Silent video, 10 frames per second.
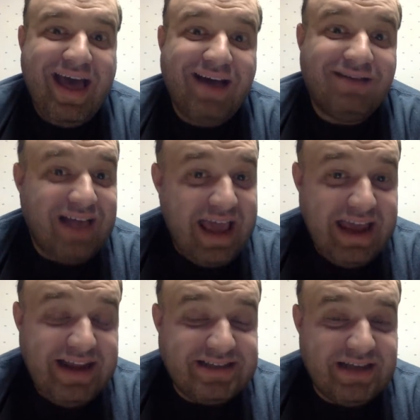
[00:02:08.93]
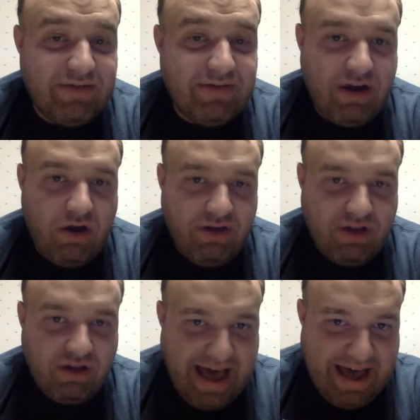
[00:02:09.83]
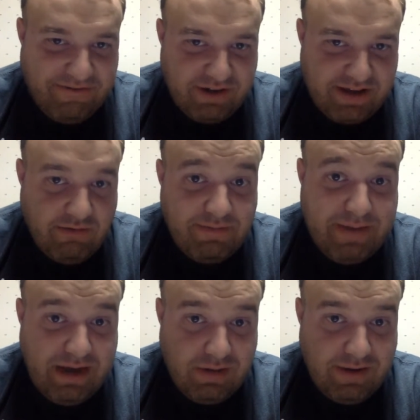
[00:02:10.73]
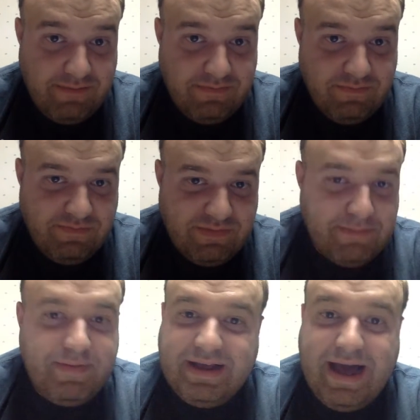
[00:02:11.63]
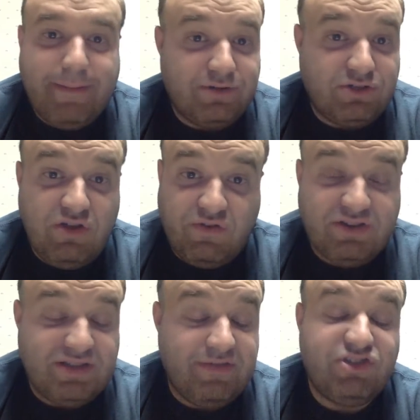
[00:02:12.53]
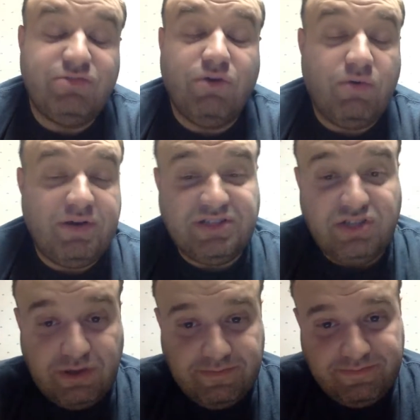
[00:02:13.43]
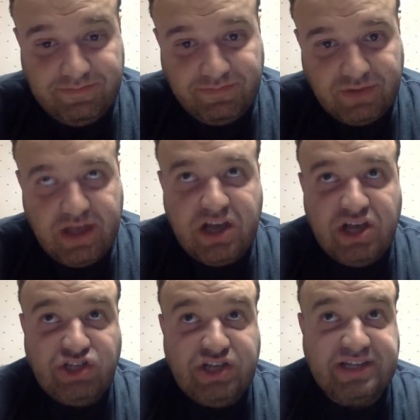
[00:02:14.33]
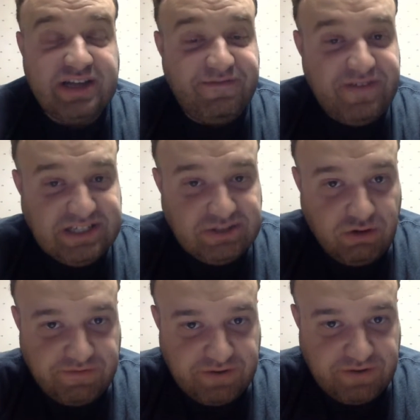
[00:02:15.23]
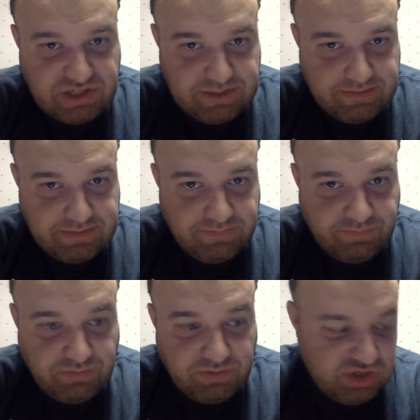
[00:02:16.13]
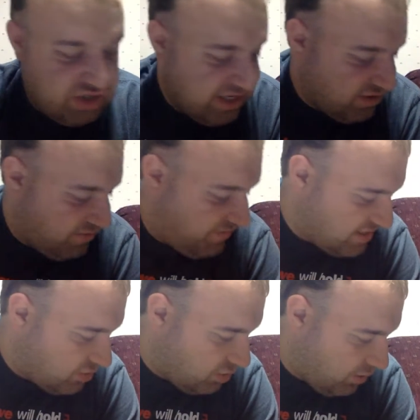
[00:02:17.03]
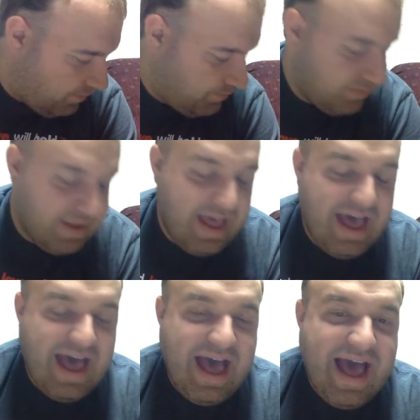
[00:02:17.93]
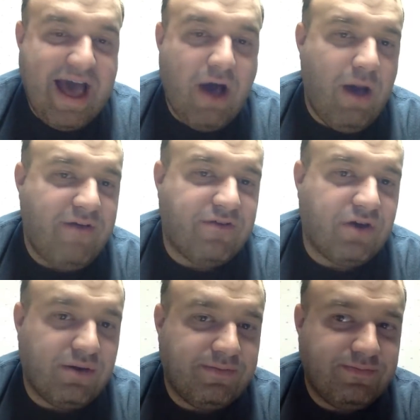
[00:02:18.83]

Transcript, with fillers: Elaine is getting ready to go to Africa with Peterman. It's a big opportunity for her, something she really wants to do. She has to get a physical first. She gets her physical. However,